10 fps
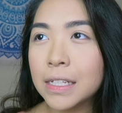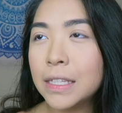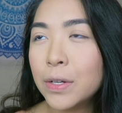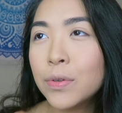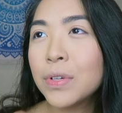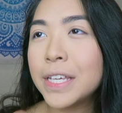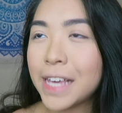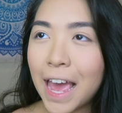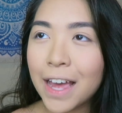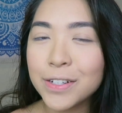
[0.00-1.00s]
little
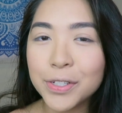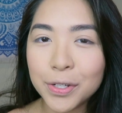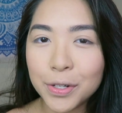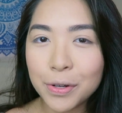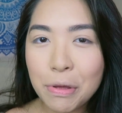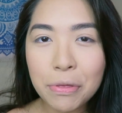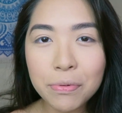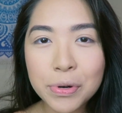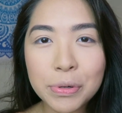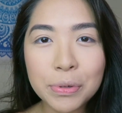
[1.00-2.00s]
gander
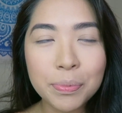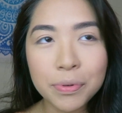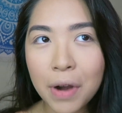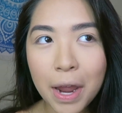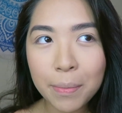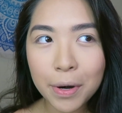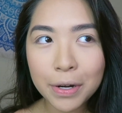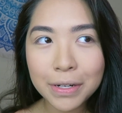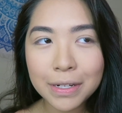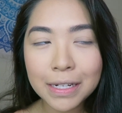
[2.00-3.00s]
through
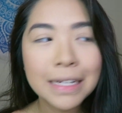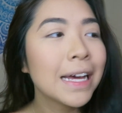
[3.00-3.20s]
Primark,